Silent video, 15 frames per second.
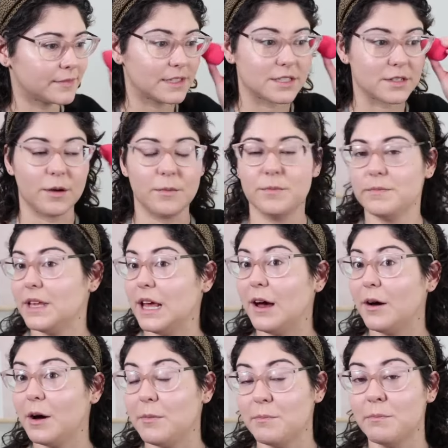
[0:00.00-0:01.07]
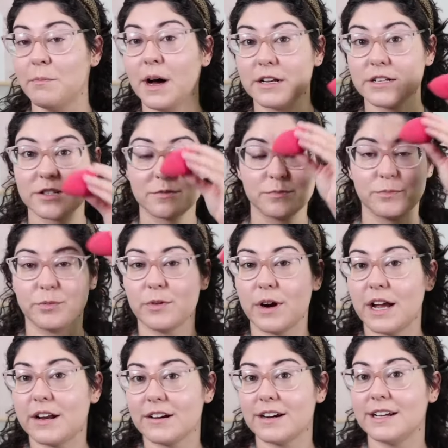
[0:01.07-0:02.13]
So I'm much
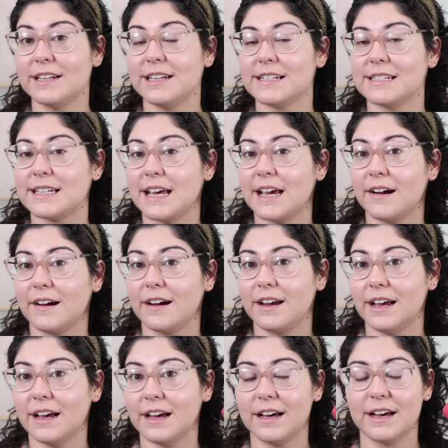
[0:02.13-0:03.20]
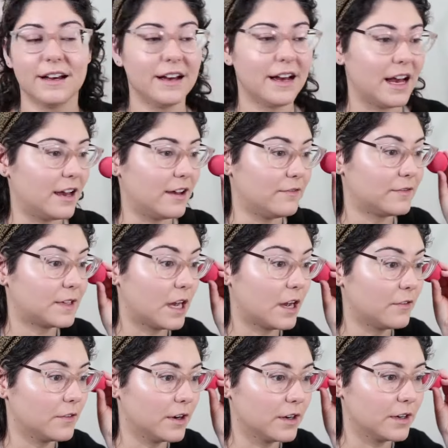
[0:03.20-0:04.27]
brighter in this area. I've
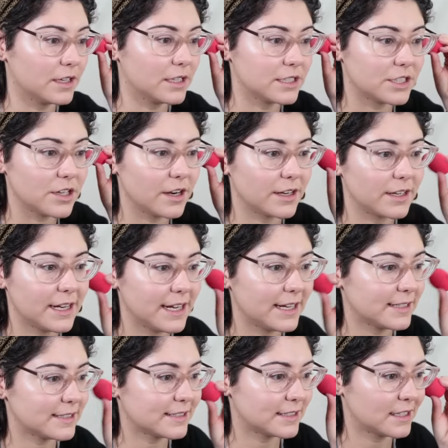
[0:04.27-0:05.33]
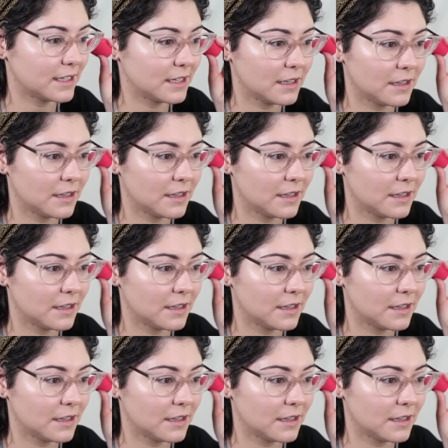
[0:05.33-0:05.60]
covered darkness,